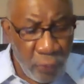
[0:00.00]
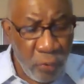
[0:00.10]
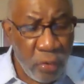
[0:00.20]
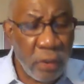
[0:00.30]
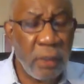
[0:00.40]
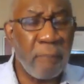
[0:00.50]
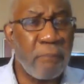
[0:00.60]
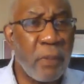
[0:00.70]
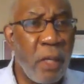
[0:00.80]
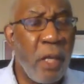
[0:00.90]
Thirdly,
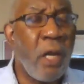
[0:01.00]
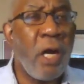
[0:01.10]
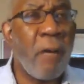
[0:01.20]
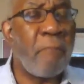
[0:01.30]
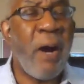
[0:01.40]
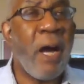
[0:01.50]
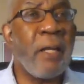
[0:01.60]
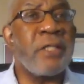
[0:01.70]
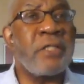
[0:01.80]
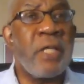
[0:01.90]

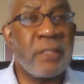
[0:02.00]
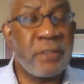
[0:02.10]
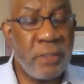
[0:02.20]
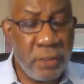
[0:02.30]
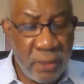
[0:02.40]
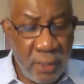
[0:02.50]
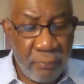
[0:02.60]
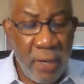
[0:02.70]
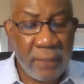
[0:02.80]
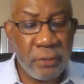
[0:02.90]
abolish
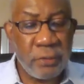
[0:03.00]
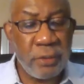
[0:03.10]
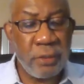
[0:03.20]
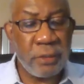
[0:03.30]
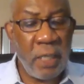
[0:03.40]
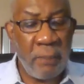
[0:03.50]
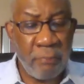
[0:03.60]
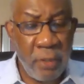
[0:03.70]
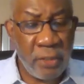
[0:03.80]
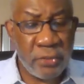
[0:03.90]
existing practices
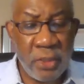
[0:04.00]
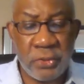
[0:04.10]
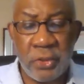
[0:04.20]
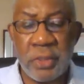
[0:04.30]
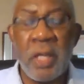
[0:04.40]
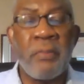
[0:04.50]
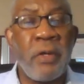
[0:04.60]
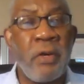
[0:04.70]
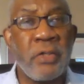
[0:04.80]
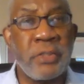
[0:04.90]
and processes
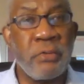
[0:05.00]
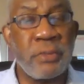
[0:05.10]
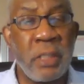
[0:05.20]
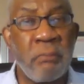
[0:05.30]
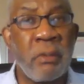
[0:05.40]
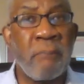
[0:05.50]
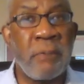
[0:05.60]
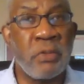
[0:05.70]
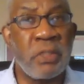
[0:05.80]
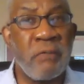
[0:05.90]
that are associated with
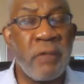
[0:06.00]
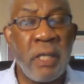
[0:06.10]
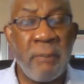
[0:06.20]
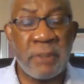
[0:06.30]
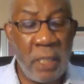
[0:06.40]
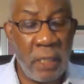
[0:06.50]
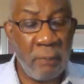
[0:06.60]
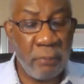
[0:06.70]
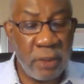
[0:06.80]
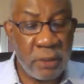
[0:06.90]
abusive and
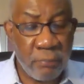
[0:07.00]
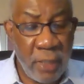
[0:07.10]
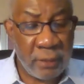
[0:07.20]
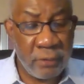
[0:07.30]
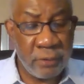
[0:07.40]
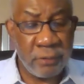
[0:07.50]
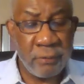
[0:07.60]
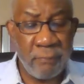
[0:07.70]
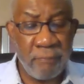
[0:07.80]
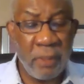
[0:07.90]
homicidal police practices.
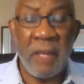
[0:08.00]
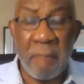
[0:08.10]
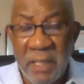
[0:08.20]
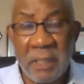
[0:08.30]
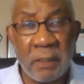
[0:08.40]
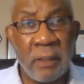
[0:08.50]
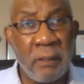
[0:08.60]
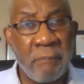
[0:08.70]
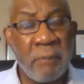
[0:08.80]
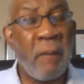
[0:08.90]
Immediately.
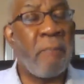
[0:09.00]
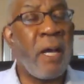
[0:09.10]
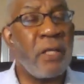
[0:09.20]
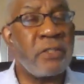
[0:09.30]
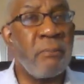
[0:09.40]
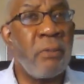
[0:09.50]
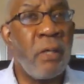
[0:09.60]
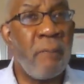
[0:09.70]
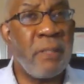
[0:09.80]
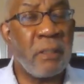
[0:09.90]
Abolish them
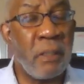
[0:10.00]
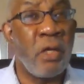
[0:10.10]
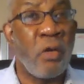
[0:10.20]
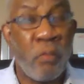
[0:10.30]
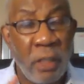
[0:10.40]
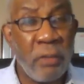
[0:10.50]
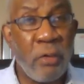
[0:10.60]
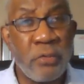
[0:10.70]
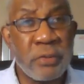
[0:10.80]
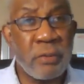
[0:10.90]
immediately. What are
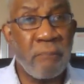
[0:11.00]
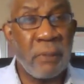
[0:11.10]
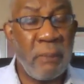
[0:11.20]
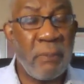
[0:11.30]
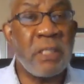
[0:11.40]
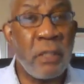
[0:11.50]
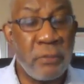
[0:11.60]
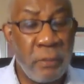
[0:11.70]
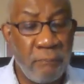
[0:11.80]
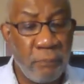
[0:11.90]
those? Let me tell
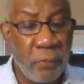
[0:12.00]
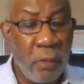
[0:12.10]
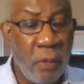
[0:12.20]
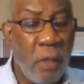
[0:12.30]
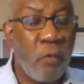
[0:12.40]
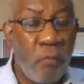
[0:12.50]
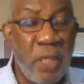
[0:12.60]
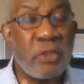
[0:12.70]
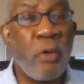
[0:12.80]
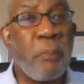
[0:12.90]
you.
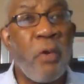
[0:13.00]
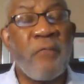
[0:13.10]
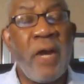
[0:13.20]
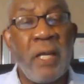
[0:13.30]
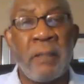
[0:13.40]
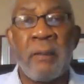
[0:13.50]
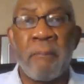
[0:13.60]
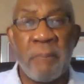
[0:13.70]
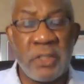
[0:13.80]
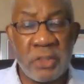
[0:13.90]
Racial profiling
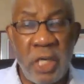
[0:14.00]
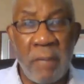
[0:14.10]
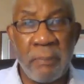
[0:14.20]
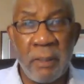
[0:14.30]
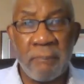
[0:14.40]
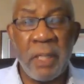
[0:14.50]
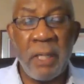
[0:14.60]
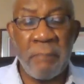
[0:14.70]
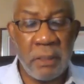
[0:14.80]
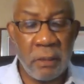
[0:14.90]
must stop
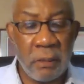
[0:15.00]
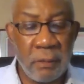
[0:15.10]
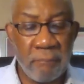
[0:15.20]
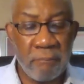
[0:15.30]
immediately.